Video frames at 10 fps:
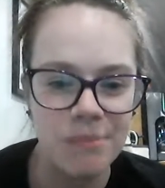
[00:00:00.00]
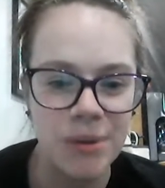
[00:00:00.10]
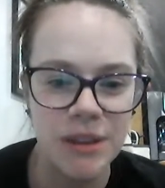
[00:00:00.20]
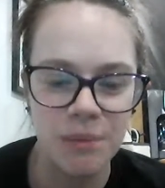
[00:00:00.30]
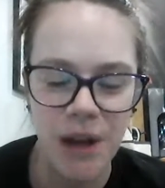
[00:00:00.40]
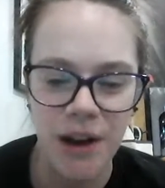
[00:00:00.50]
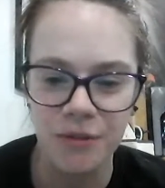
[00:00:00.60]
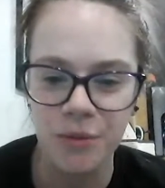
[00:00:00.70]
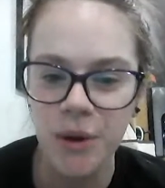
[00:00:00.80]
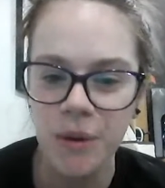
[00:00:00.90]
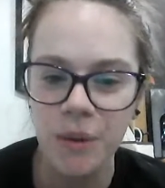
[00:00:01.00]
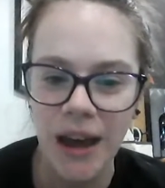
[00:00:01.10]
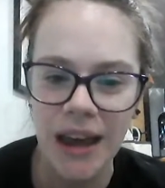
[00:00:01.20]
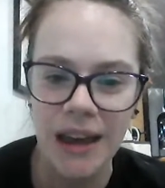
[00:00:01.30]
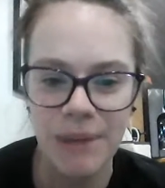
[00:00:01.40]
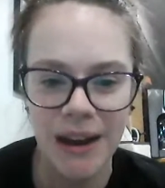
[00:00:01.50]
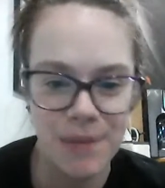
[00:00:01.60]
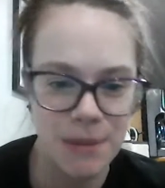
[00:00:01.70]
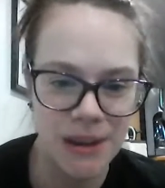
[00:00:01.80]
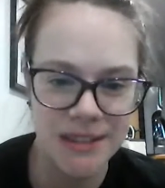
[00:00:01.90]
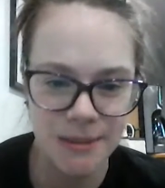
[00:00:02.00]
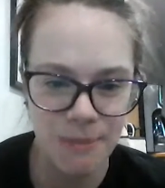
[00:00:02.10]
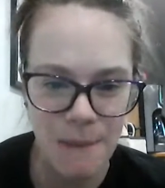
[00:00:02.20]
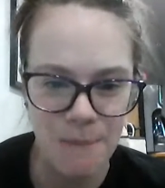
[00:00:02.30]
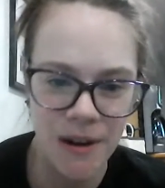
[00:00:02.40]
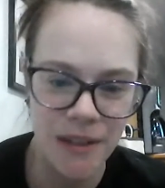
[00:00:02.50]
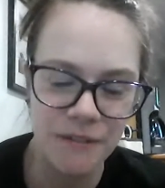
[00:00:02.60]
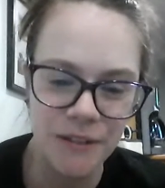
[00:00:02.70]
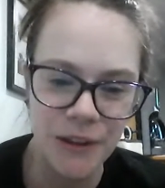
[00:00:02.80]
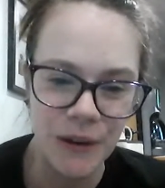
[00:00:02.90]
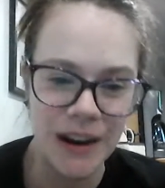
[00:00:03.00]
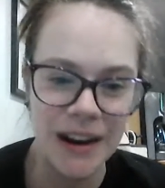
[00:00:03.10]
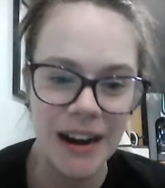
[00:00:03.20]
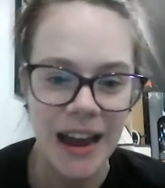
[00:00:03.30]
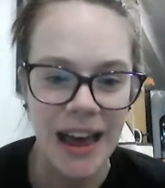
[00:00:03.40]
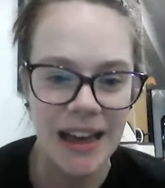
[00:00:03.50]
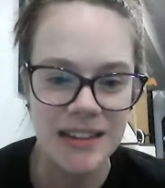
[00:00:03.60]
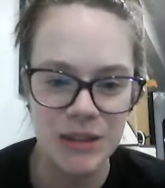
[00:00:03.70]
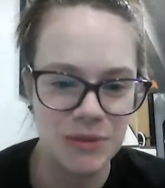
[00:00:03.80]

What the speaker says: put the block of wood away, pick up the pieces of paper on the floor, and just